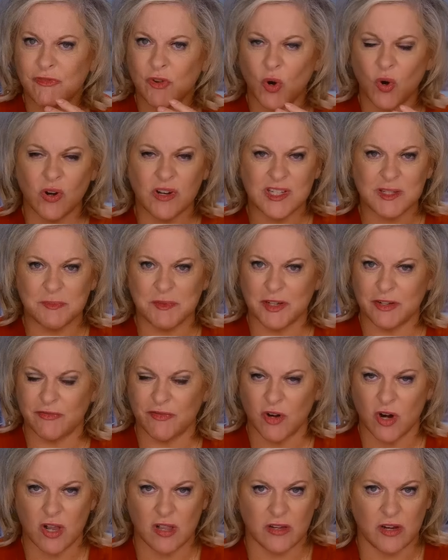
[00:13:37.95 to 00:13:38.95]
Forrest
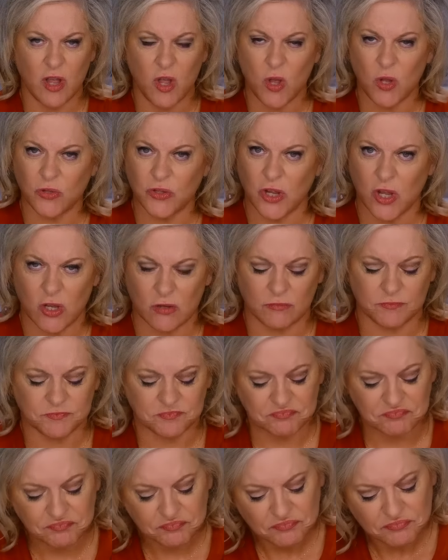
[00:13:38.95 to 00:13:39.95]
McFarland, hold on.
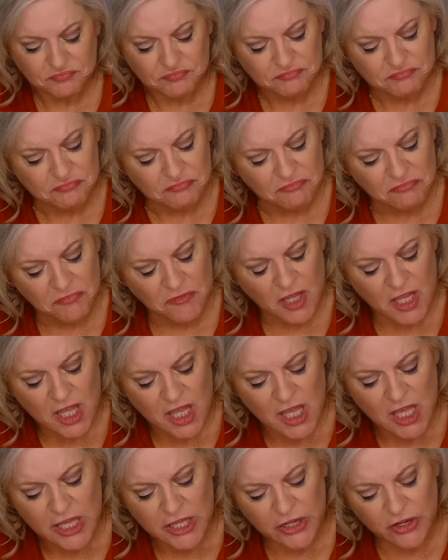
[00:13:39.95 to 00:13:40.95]

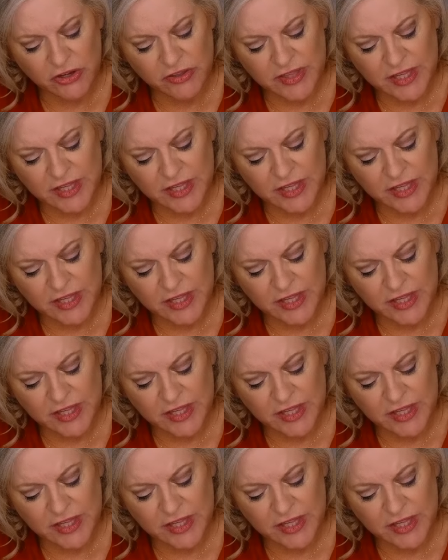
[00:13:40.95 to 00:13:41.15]
You're